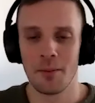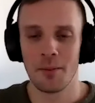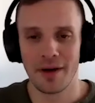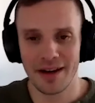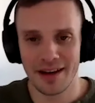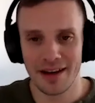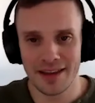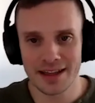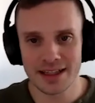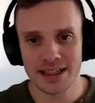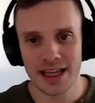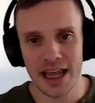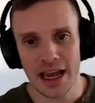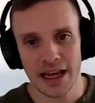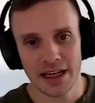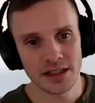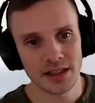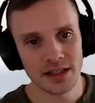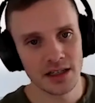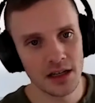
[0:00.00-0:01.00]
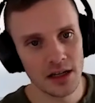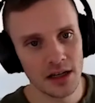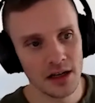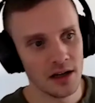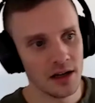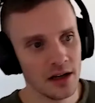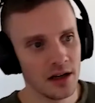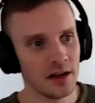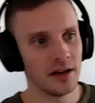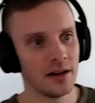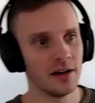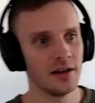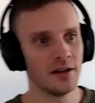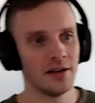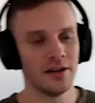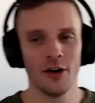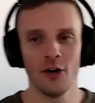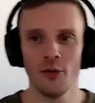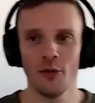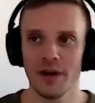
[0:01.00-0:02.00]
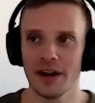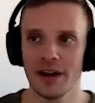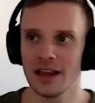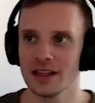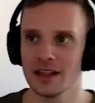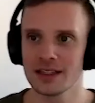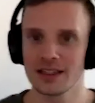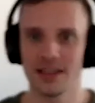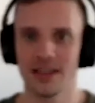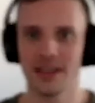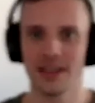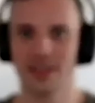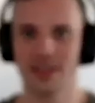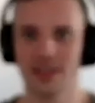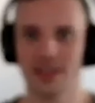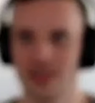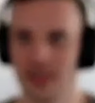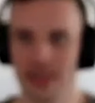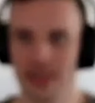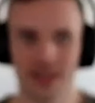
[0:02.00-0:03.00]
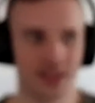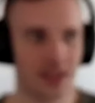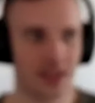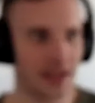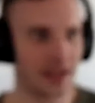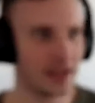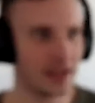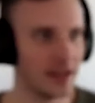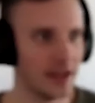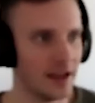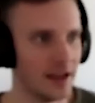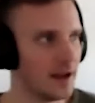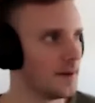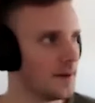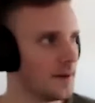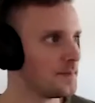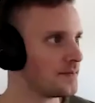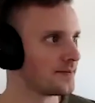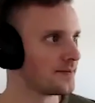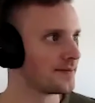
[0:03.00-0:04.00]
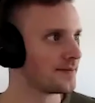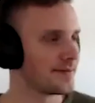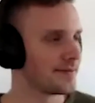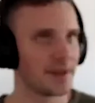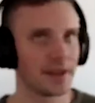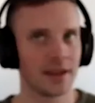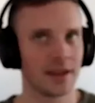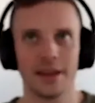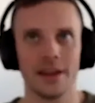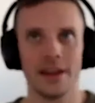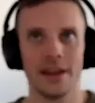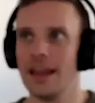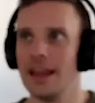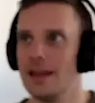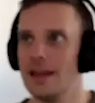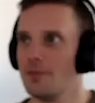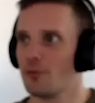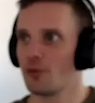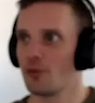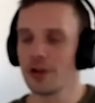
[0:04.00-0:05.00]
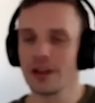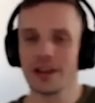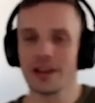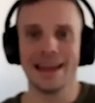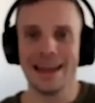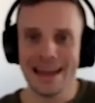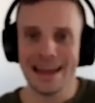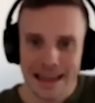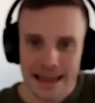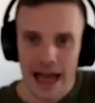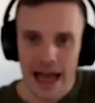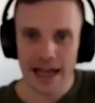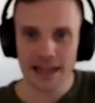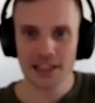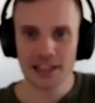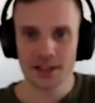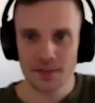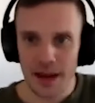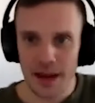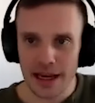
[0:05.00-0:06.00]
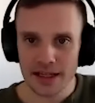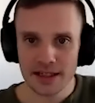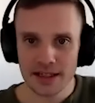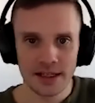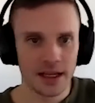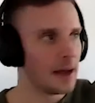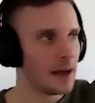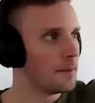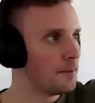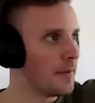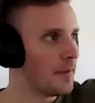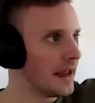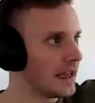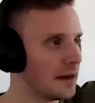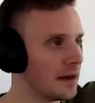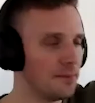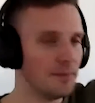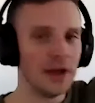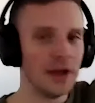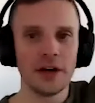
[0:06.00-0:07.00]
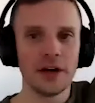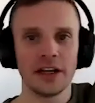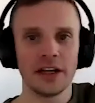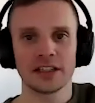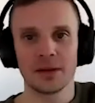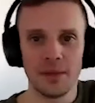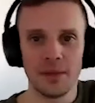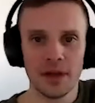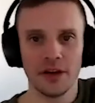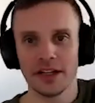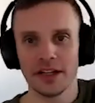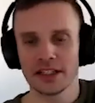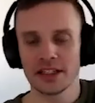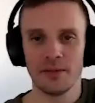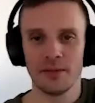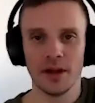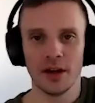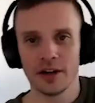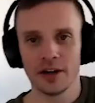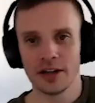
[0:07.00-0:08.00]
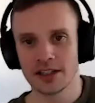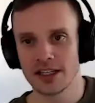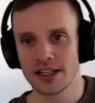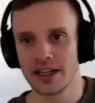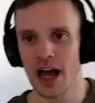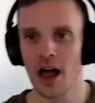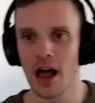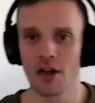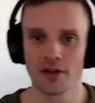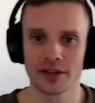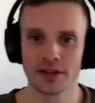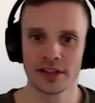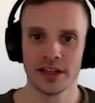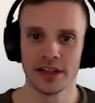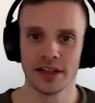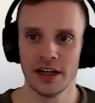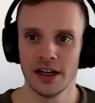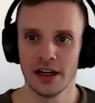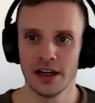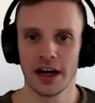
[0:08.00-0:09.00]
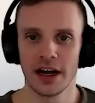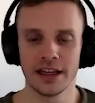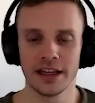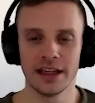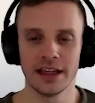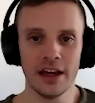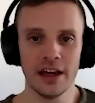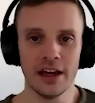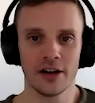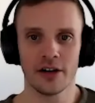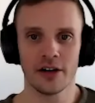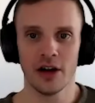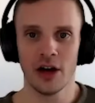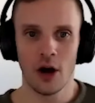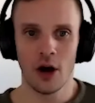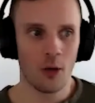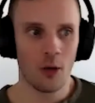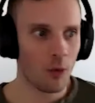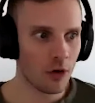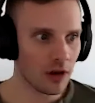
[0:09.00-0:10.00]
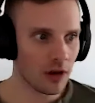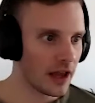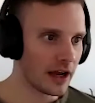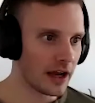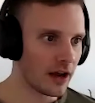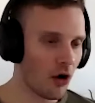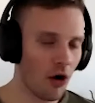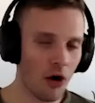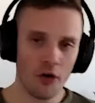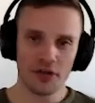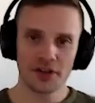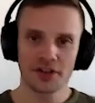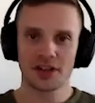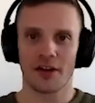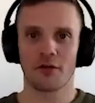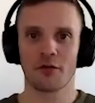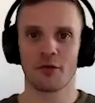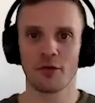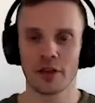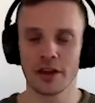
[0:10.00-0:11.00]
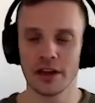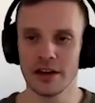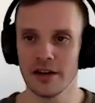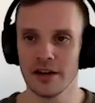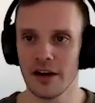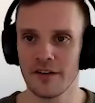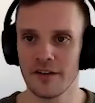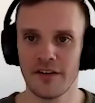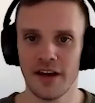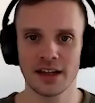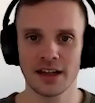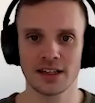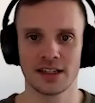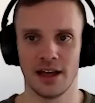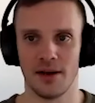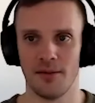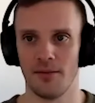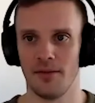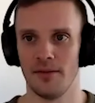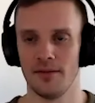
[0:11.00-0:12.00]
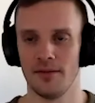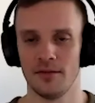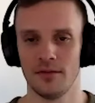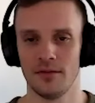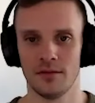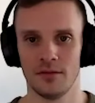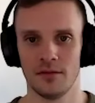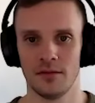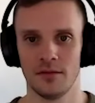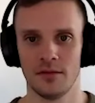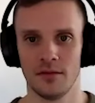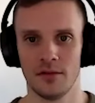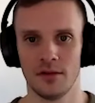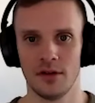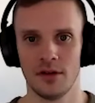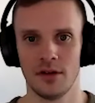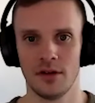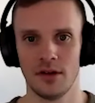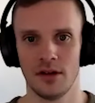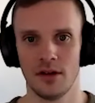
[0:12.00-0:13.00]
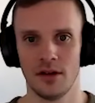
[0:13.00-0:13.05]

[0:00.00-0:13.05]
But in this case, nobody listening to this is is like really in that space making millions and millions and millions of dollars a year where like all this stuff really affects them yeah